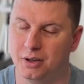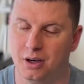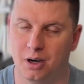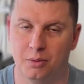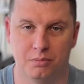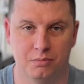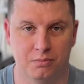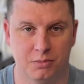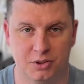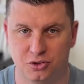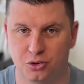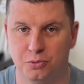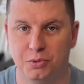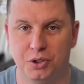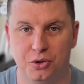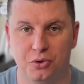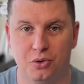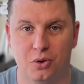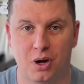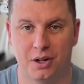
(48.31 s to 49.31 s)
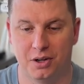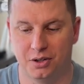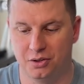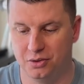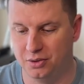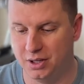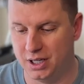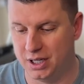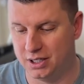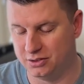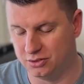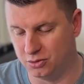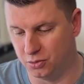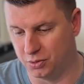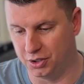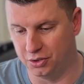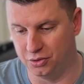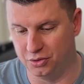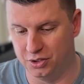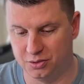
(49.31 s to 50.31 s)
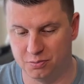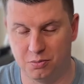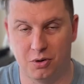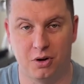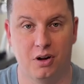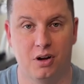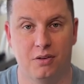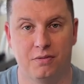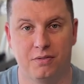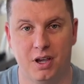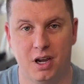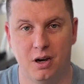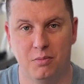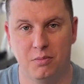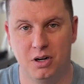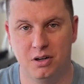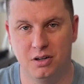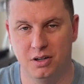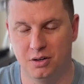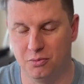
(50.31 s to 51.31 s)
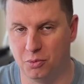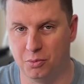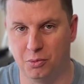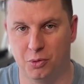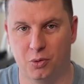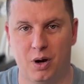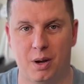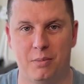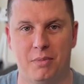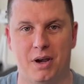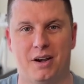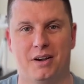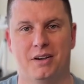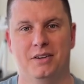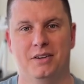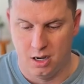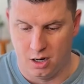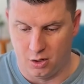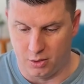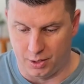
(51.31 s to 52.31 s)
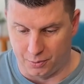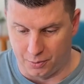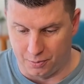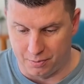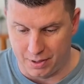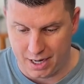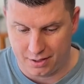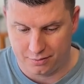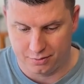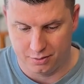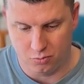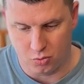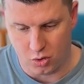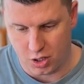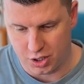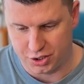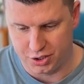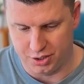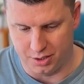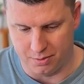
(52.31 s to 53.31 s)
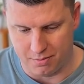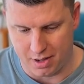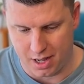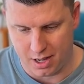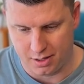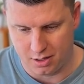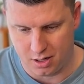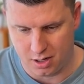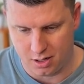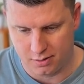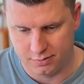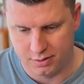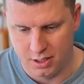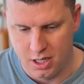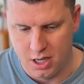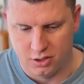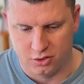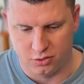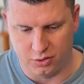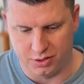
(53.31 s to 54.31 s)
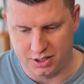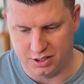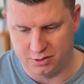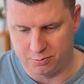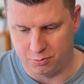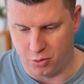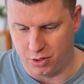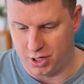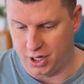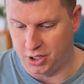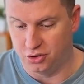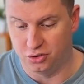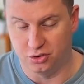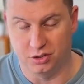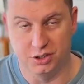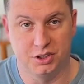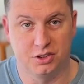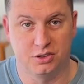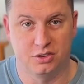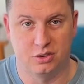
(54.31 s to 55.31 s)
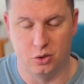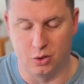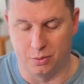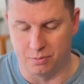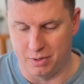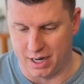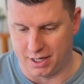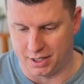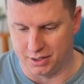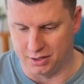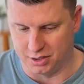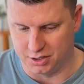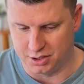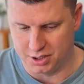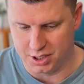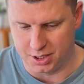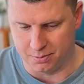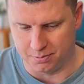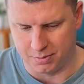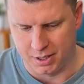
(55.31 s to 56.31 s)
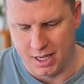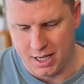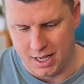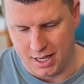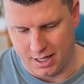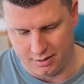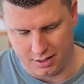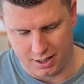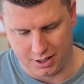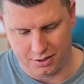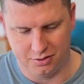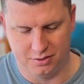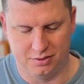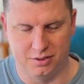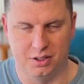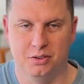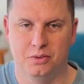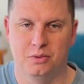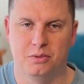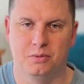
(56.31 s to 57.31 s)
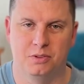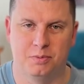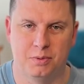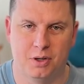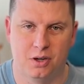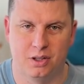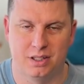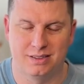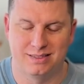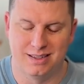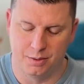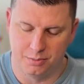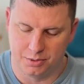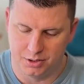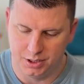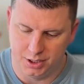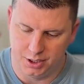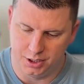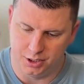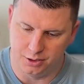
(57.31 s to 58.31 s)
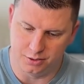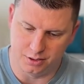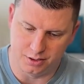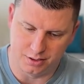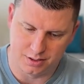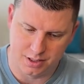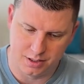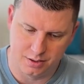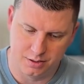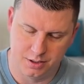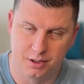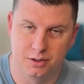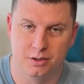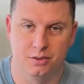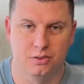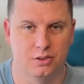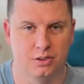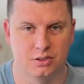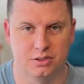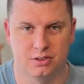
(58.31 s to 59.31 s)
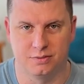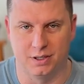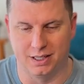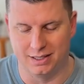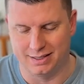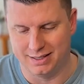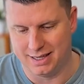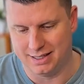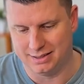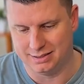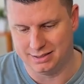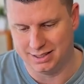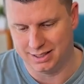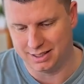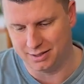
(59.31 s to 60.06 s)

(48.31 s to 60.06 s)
I'm assuming you know how to do that, so we're gonna do this part off camera, and we'll be right back. All right, we're back from washing the mat off. So at this point, I usually just throw it back in the Jeep. And like you see, you spend all that time cleaning your interior, it looks fantastic.